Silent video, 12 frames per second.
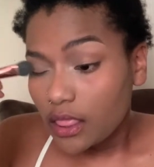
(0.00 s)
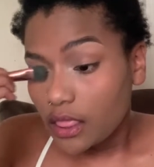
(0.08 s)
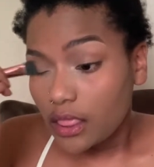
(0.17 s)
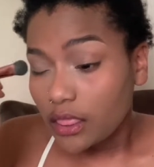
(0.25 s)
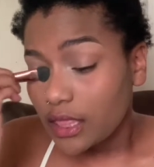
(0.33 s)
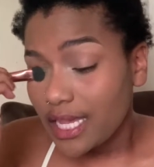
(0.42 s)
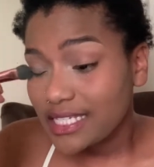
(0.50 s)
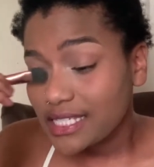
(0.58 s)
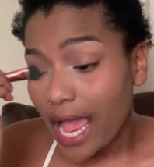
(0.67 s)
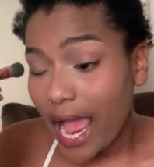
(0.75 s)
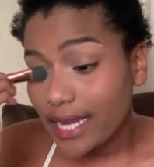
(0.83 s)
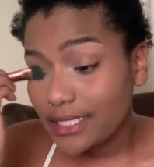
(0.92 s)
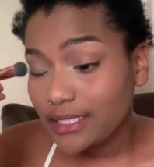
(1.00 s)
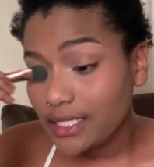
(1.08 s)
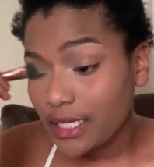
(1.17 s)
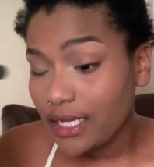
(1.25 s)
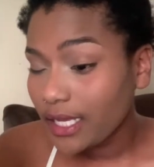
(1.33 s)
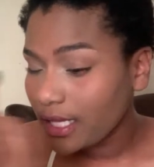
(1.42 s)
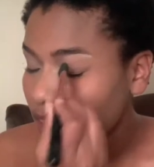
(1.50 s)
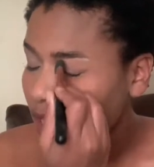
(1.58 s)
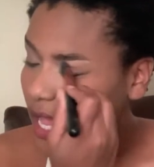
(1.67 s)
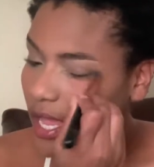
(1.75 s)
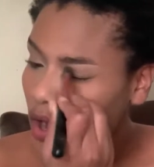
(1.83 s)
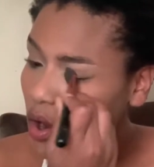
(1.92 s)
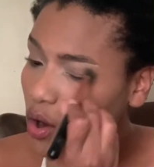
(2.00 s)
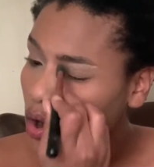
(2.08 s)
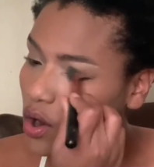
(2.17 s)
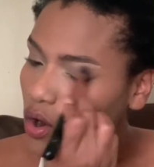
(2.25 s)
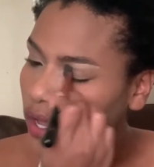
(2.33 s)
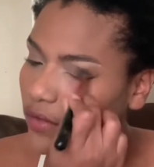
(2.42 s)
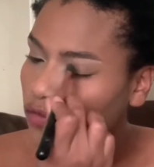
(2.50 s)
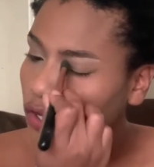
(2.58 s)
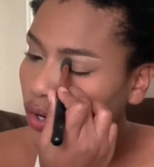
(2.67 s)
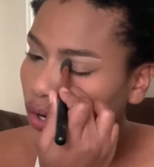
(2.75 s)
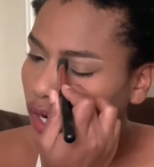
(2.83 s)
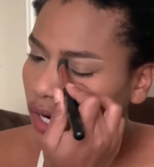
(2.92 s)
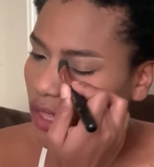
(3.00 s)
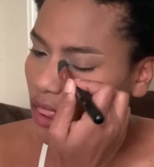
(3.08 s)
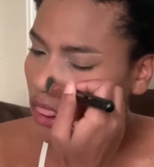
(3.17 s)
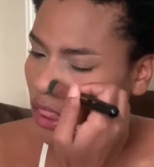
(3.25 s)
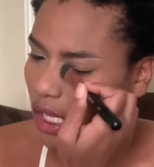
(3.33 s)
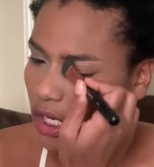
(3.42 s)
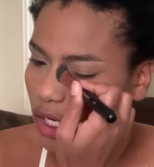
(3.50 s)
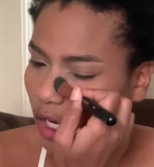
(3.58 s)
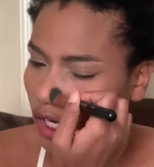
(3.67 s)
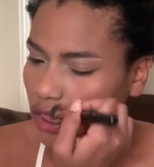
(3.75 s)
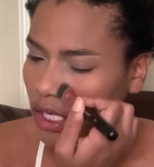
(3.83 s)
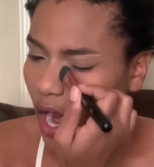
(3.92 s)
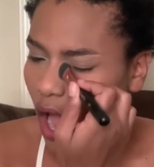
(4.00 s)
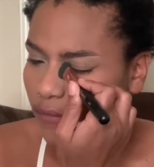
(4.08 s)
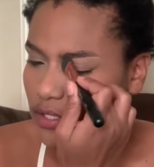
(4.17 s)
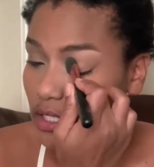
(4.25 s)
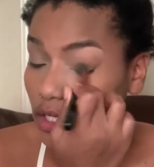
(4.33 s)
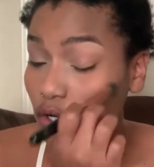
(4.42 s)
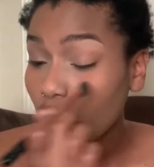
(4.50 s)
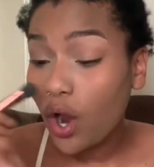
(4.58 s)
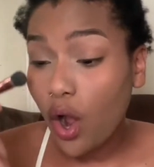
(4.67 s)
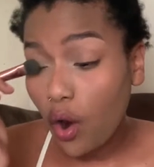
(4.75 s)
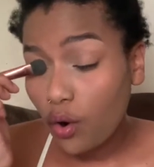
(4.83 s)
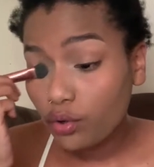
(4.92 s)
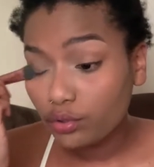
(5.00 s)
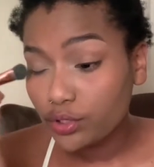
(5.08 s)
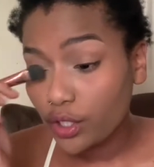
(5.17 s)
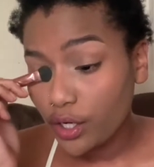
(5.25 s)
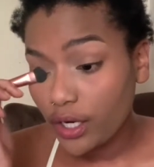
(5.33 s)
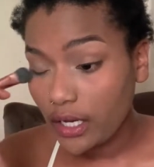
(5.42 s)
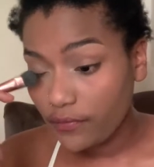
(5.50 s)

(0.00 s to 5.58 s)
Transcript: this idea that, oh, if you're thicker, then obviously you're older. If